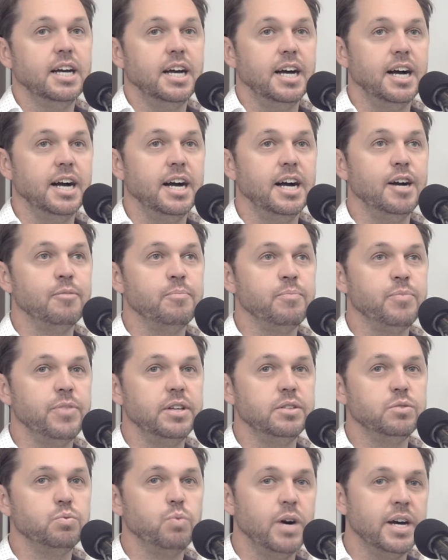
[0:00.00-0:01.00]

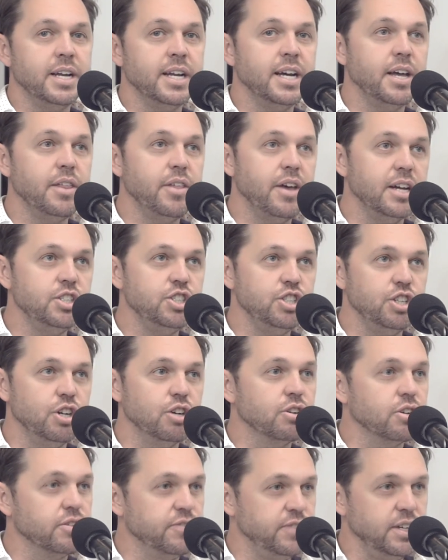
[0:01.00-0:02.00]
There's one other
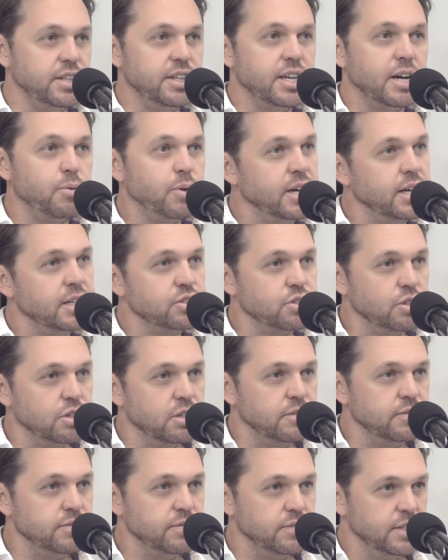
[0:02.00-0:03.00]
geography that we're sort
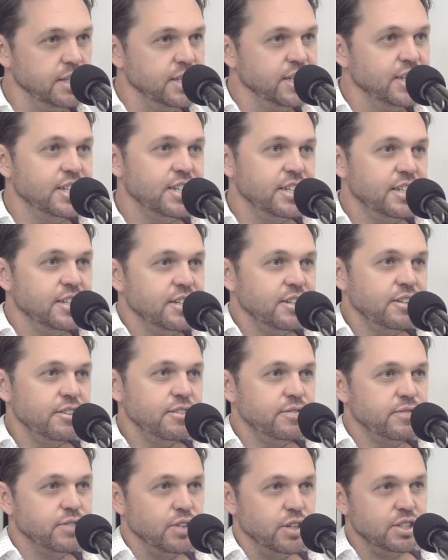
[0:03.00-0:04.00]
of
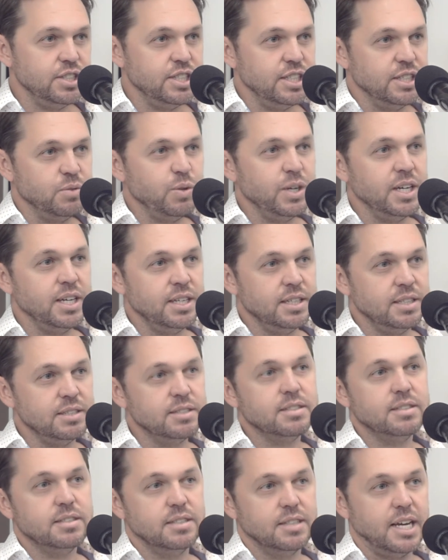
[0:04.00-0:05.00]
flirting
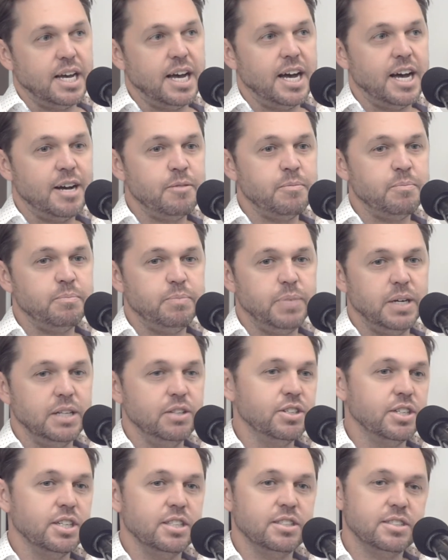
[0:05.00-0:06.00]
with. But
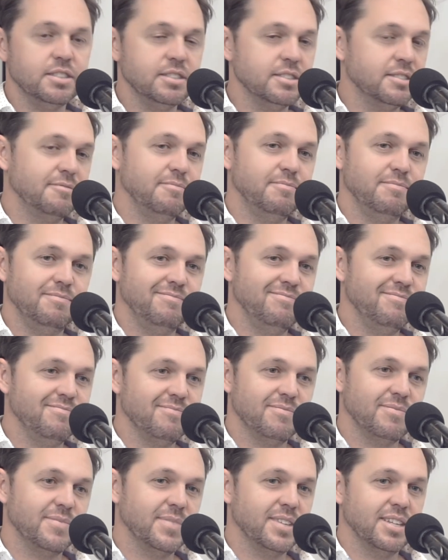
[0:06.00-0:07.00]
look, it's
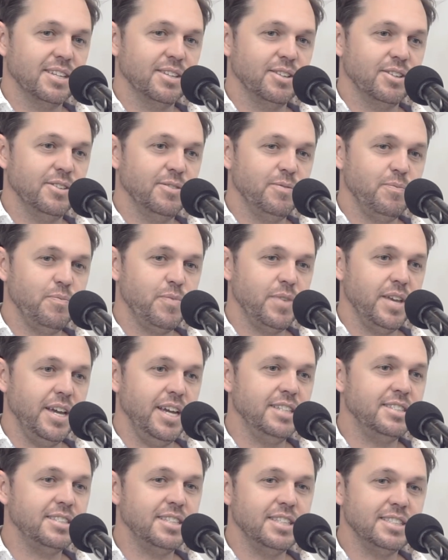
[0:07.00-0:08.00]

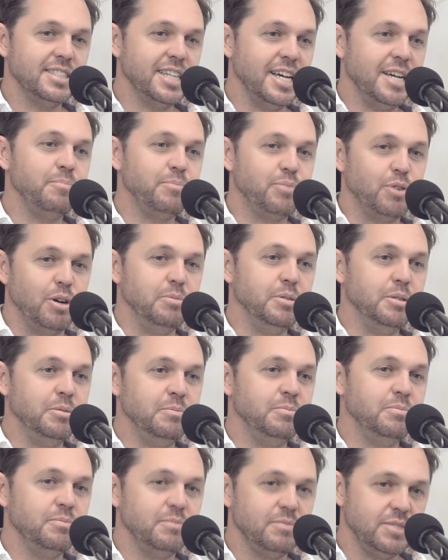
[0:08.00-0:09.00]
the same
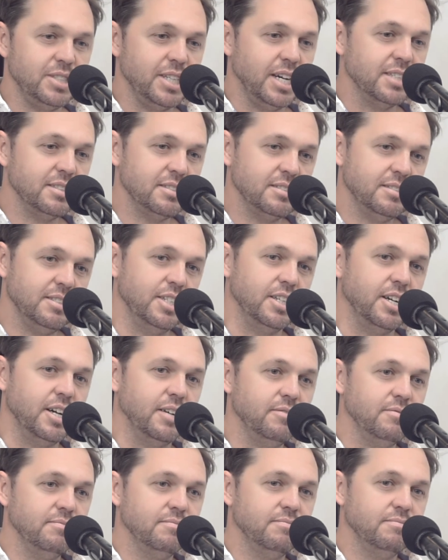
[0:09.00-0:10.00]
problem, just,
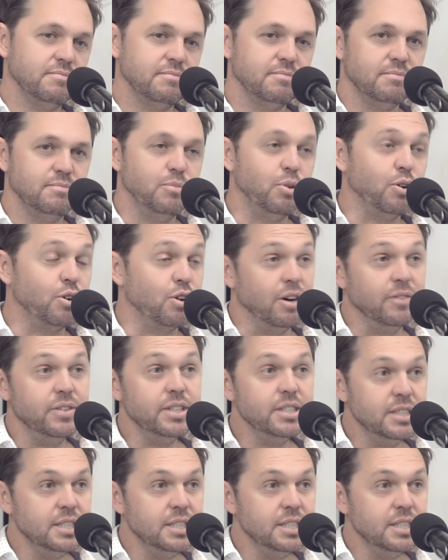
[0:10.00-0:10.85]
more of it.